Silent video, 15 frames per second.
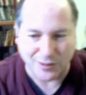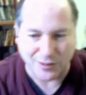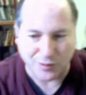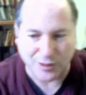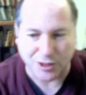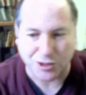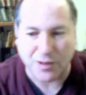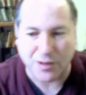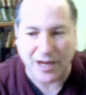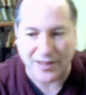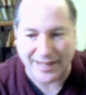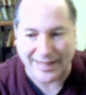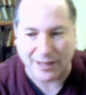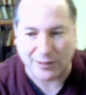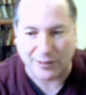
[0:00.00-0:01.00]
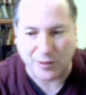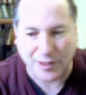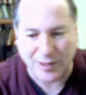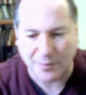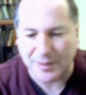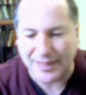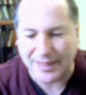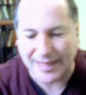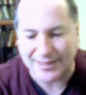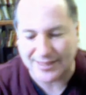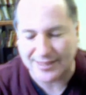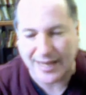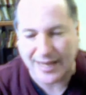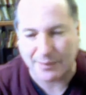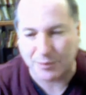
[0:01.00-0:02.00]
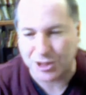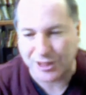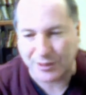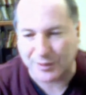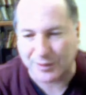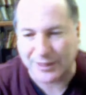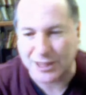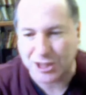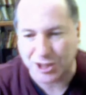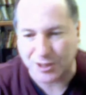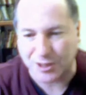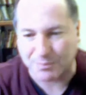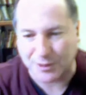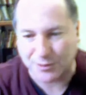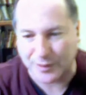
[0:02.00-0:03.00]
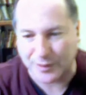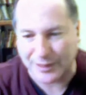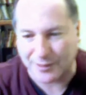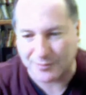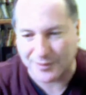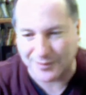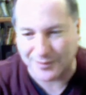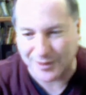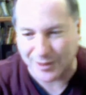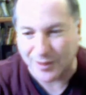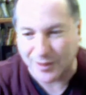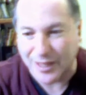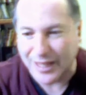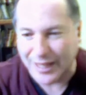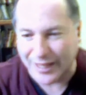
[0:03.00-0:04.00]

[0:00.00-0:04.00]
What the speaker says: you can try that out on them, but that's establishing a relationship between them.